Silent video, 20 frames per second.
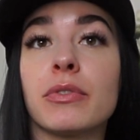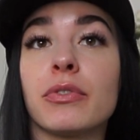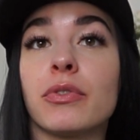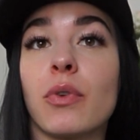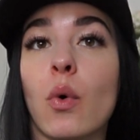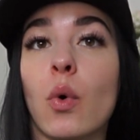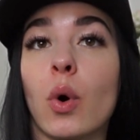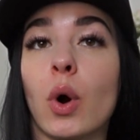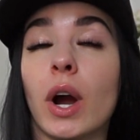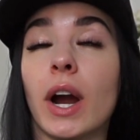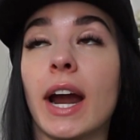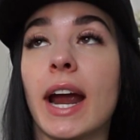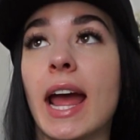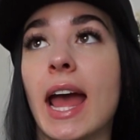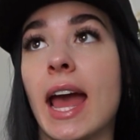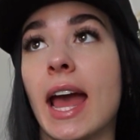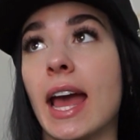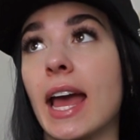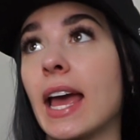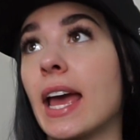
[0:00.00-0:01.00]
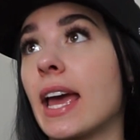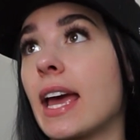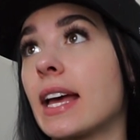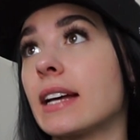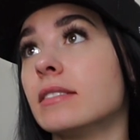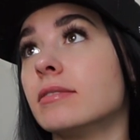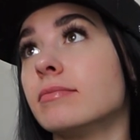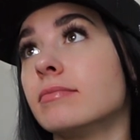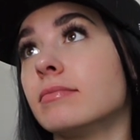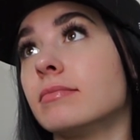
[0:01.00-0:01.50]
for
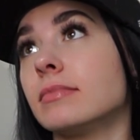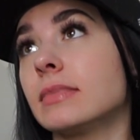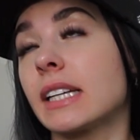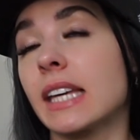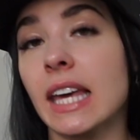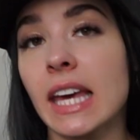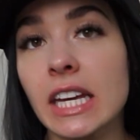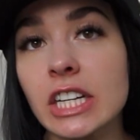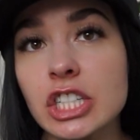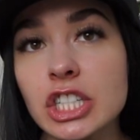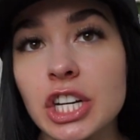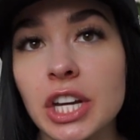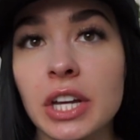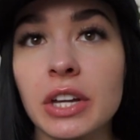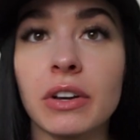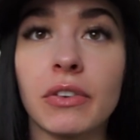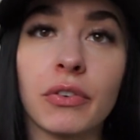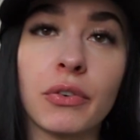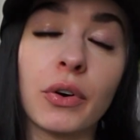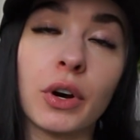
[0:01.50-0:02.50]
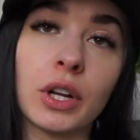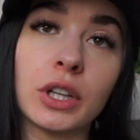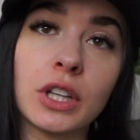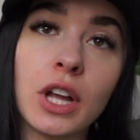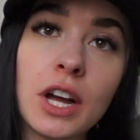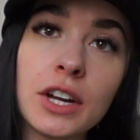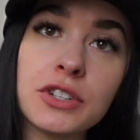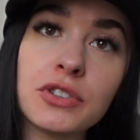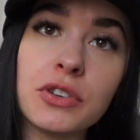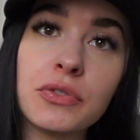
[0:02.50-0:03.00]
a kitchen, for a
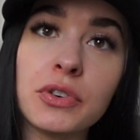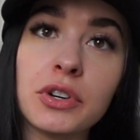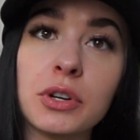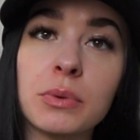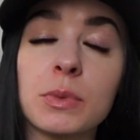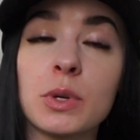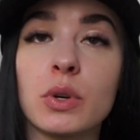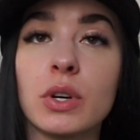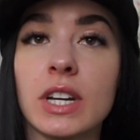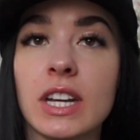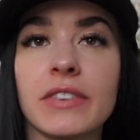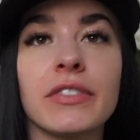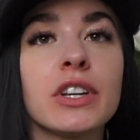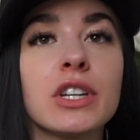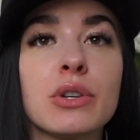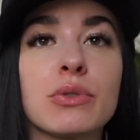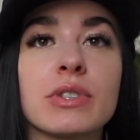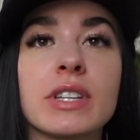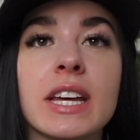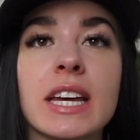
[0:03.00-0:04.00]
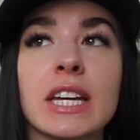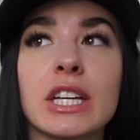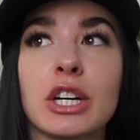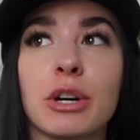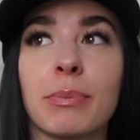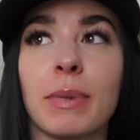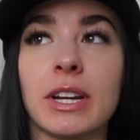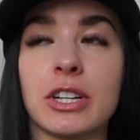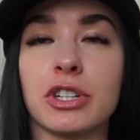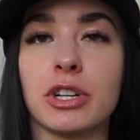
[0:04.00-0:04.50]
laundry room. You could even use it in
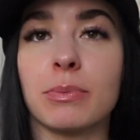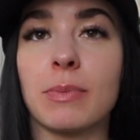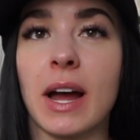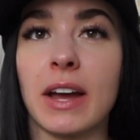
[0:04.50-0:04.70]
your bedroom.